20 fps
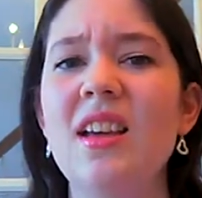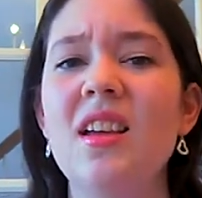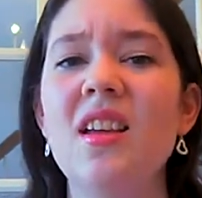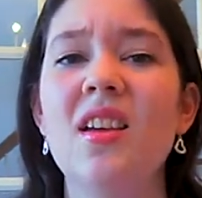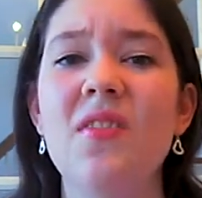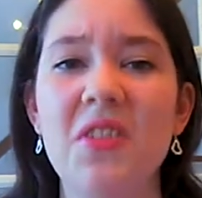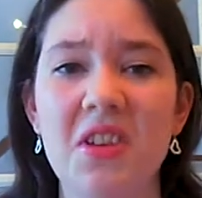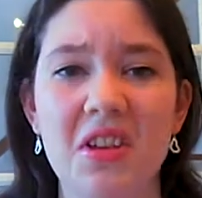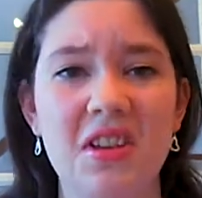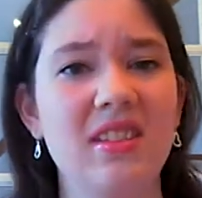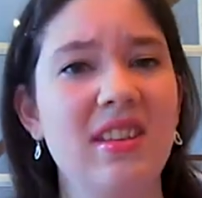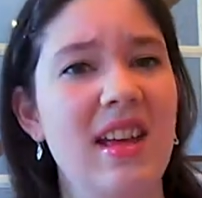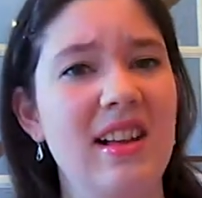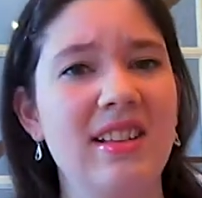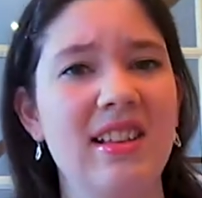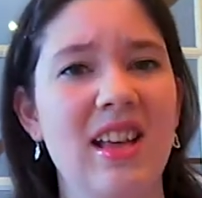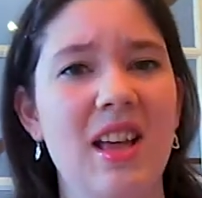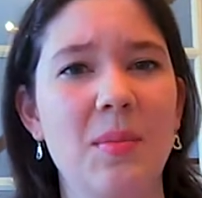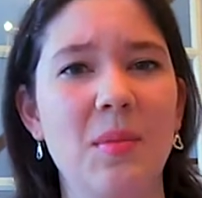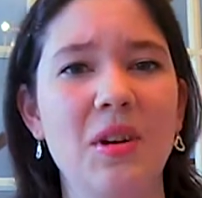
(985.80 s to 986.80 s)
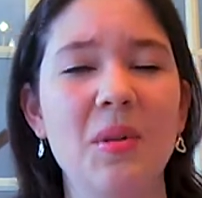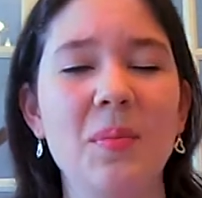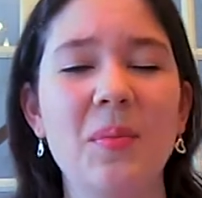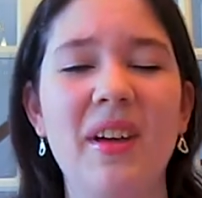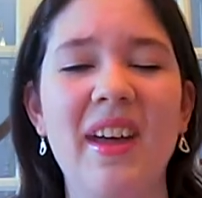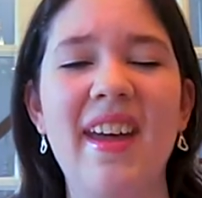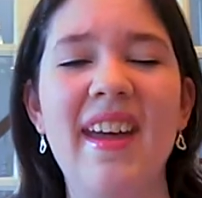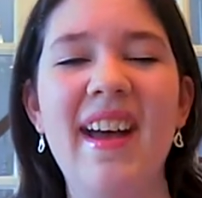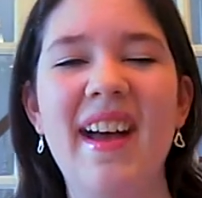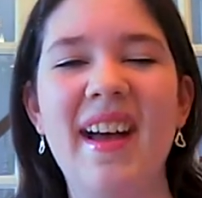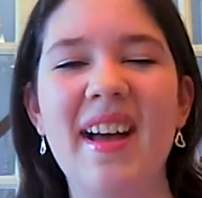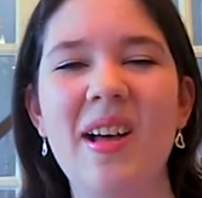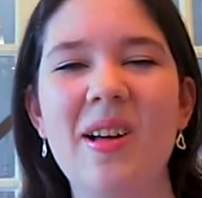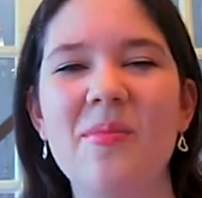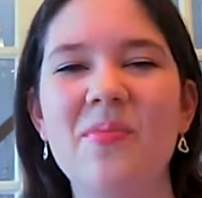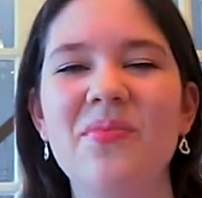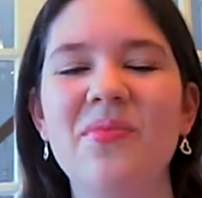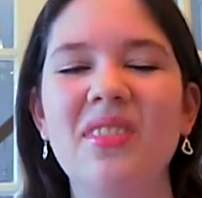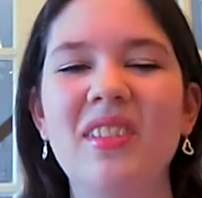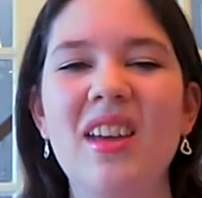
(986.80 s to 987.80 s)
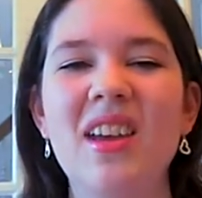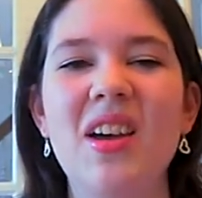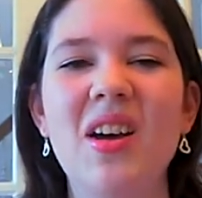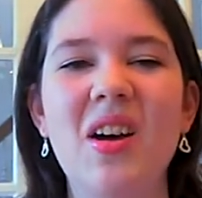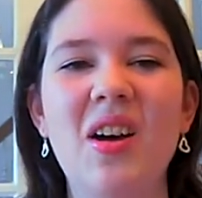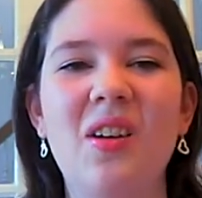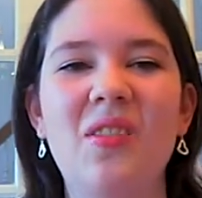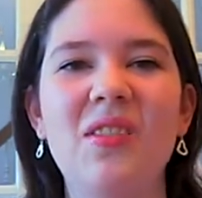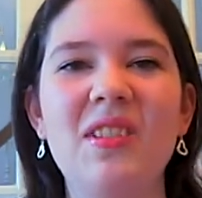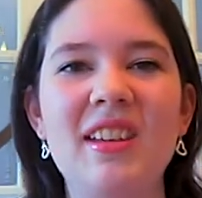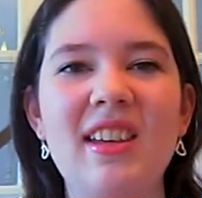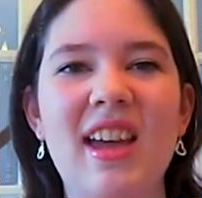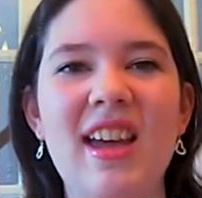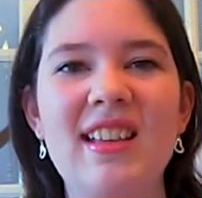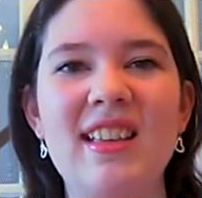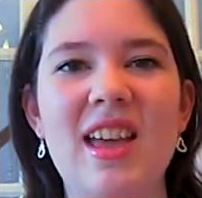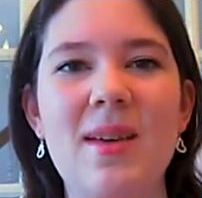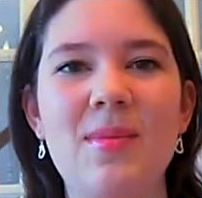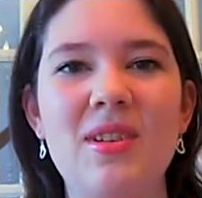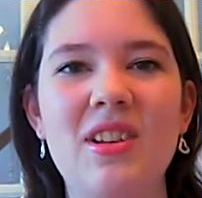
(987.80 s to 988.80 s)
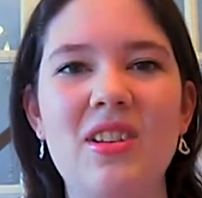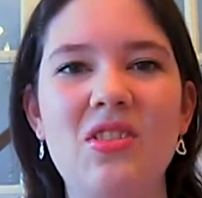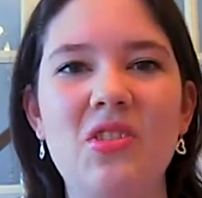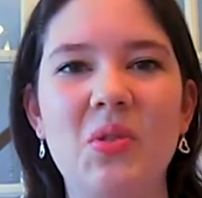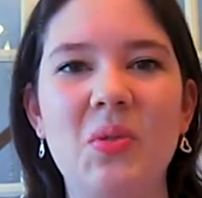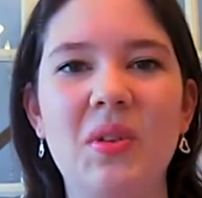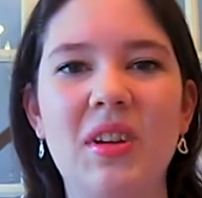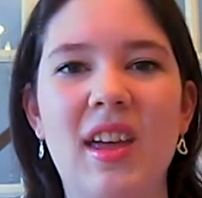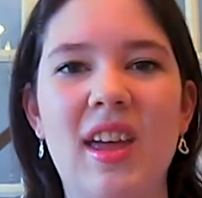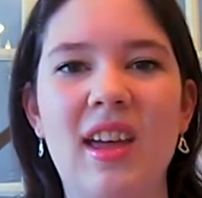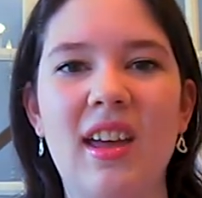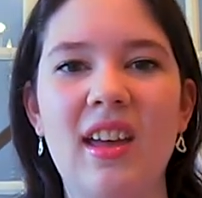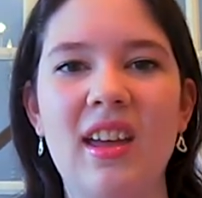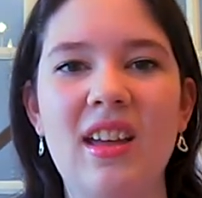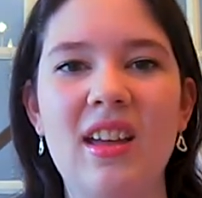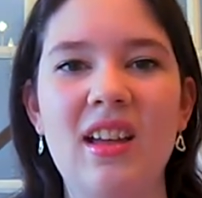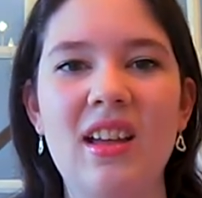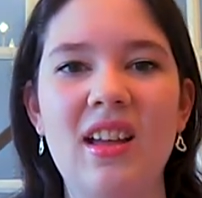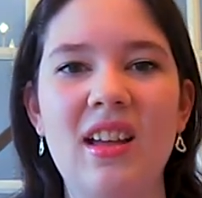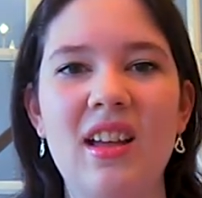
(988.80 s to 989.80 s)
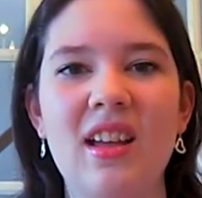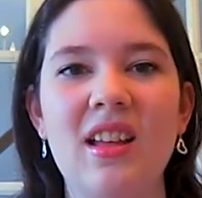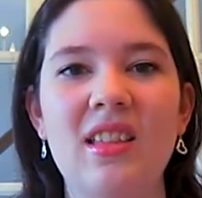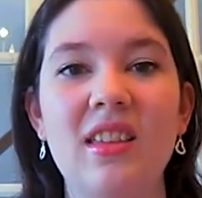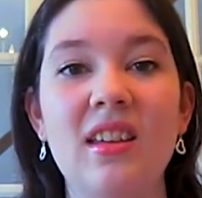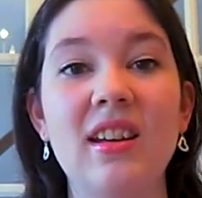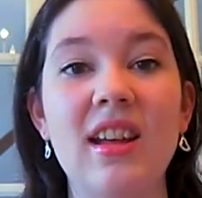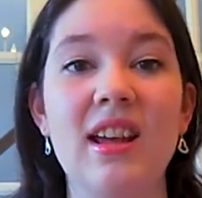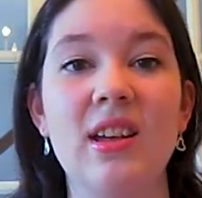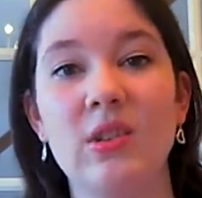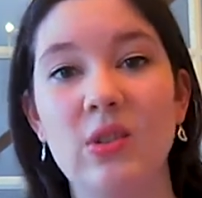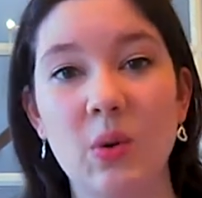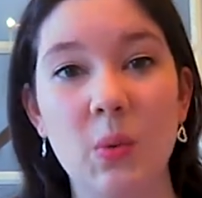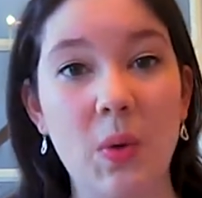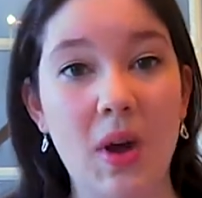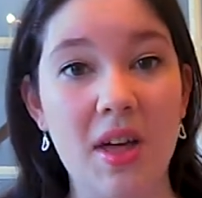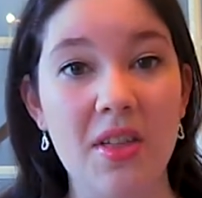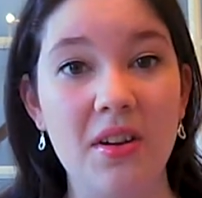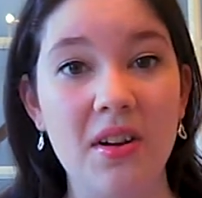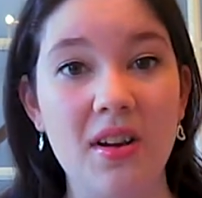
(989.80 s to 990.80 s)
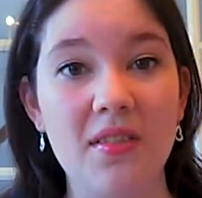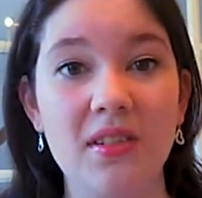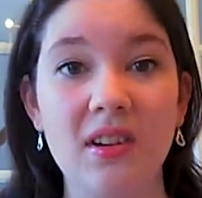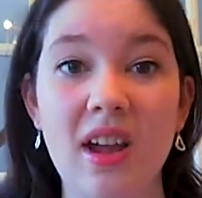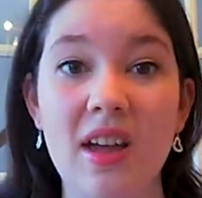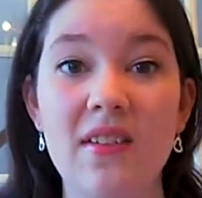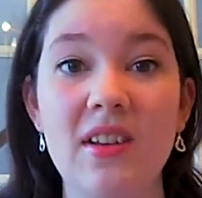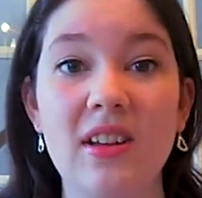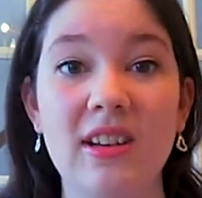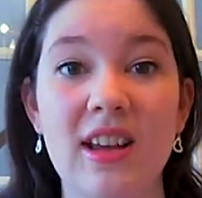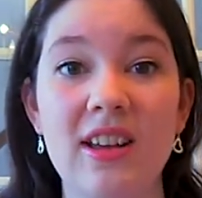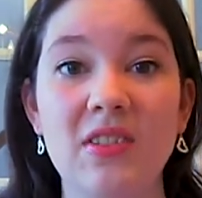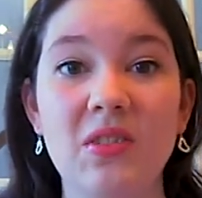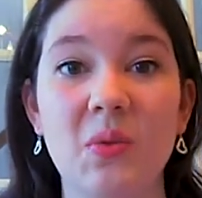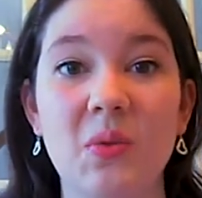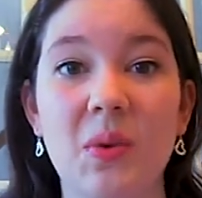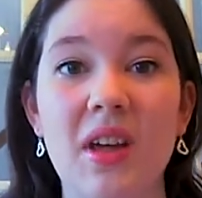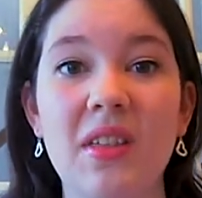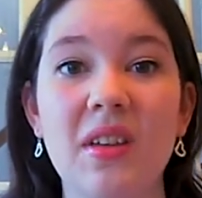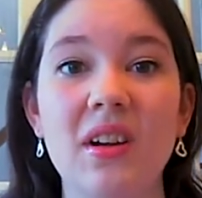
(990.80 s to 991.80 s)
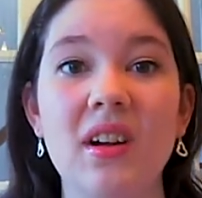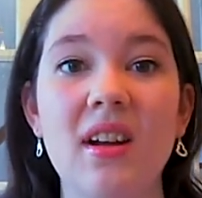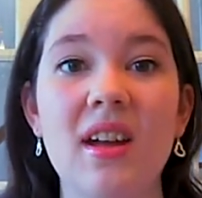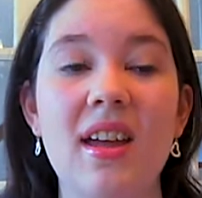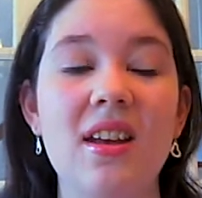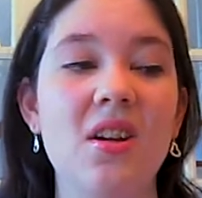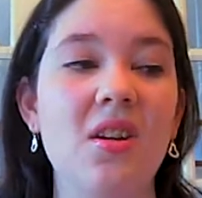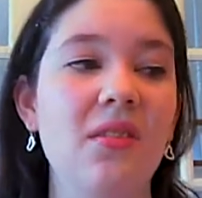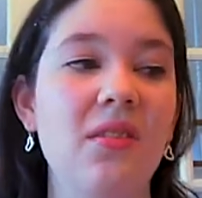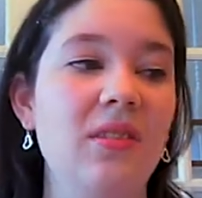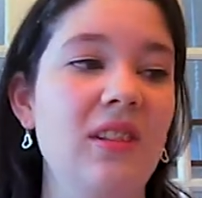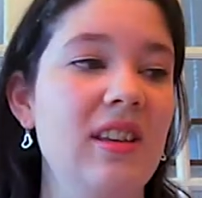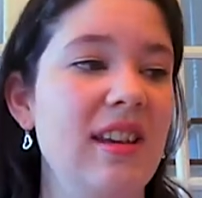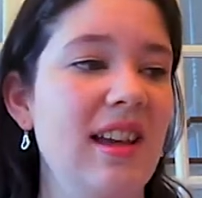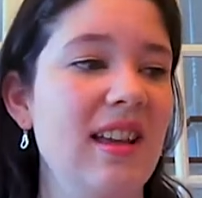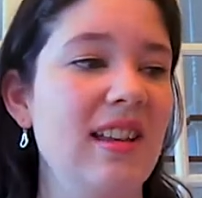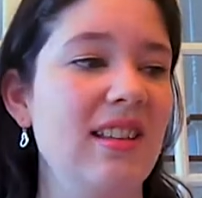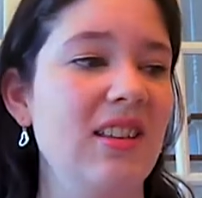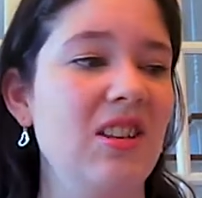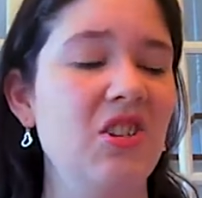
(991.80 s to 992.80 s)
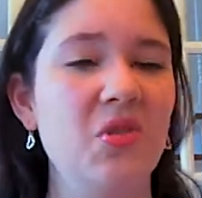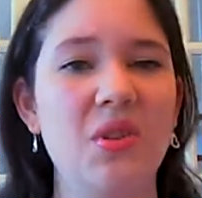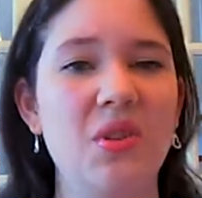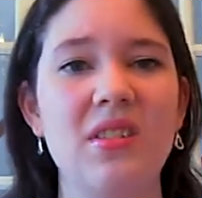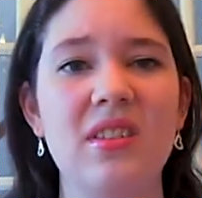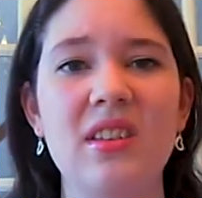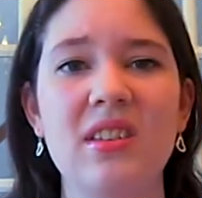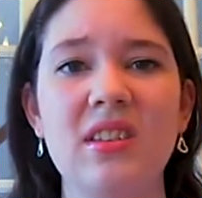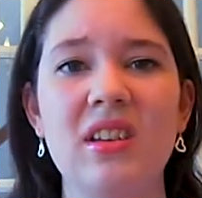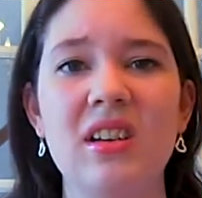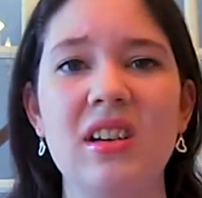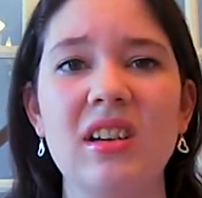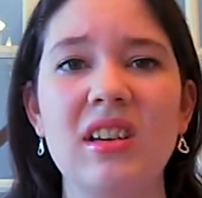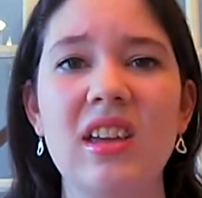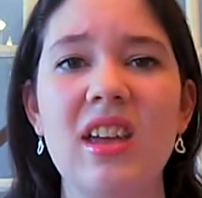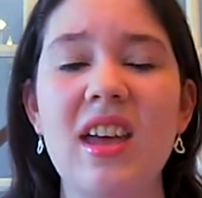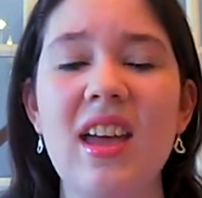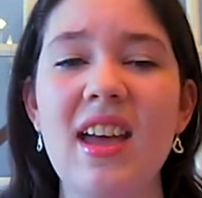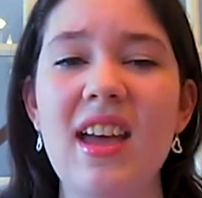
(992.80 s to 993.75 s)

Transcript: It feels like summer, but hopefully you guys have been enjoying the nicer weather if you're having nicer weather, and hopefully you guys enjoyed this look.